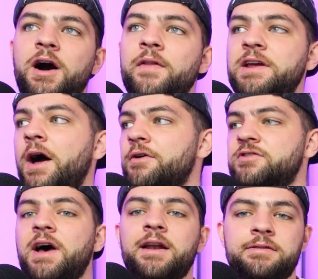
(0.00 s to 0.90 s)
on the other
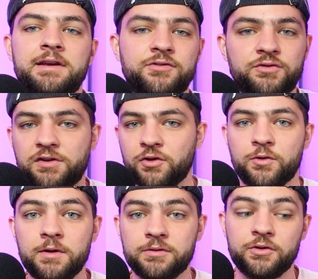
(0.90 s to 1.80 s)
side of things who
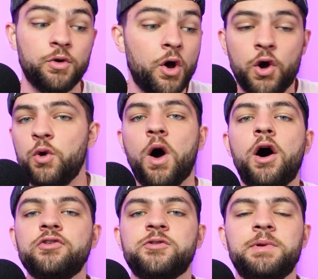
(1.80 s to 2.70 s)
disagrees with you, who
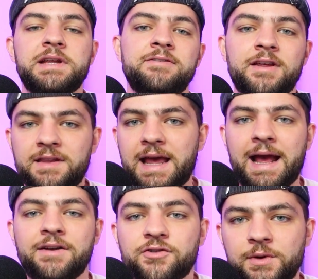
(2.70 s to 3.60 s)
also believes that the
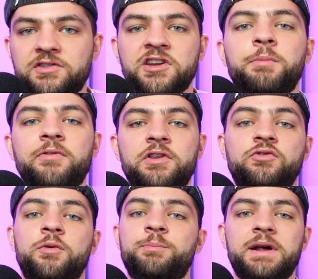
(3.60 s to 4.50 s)
answer is simple for this
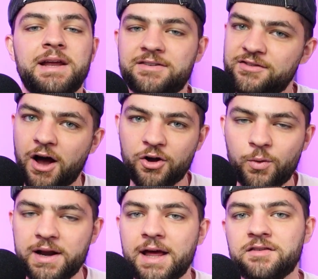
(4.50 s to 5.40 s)
one, but it's not
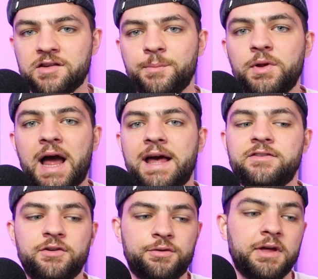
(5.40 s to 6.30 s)
quite as simple
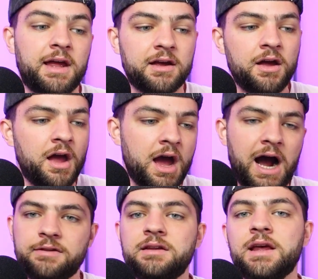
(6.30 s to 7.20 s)
as you think.
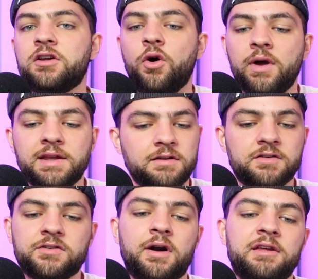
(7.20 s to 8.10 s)
I think that going into the
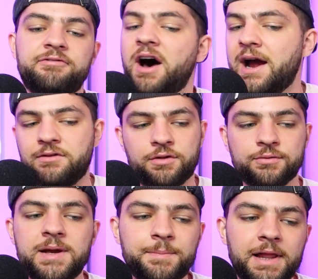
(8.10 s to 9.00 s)
starting five, the
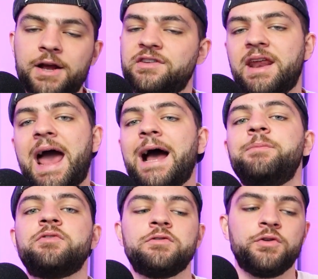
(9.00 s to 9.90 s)
three players that
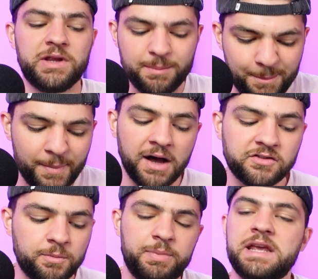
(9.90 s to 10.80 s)
absolutely
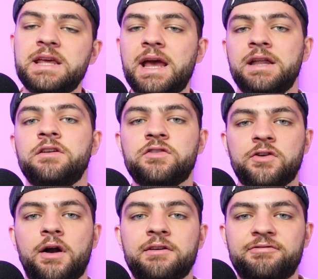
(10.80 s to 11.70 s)
must be in the
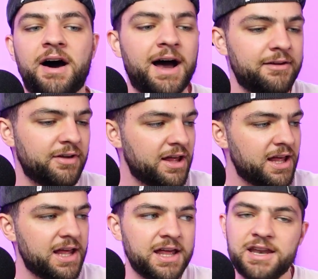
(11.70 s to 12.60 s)
starting five,
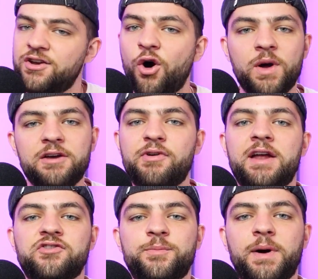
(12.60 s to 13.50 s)
no ifs,
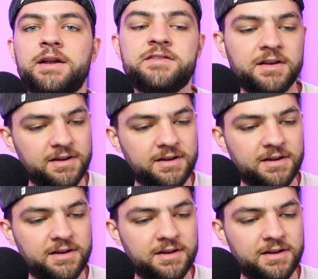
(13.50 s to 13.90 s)
ands, or buts,